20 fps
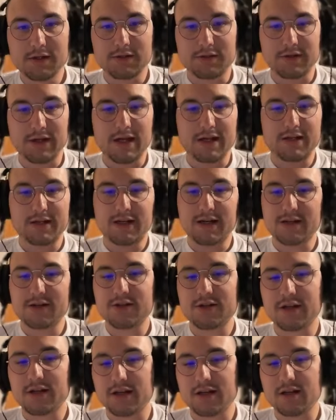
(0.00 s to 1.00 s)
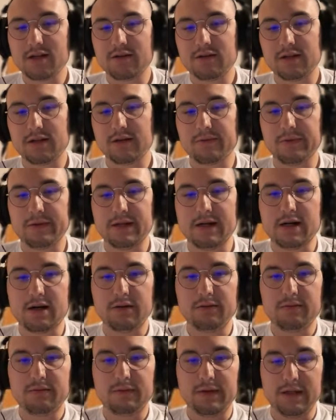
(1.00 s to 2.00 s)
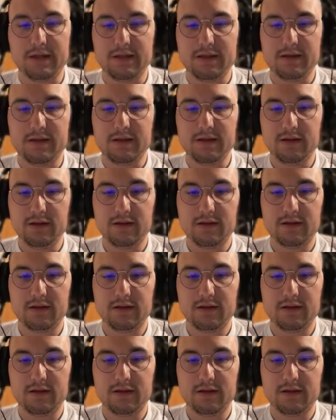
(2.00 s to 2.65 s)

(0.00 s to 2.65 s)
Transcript: So yeah, guys, check it out like without anything.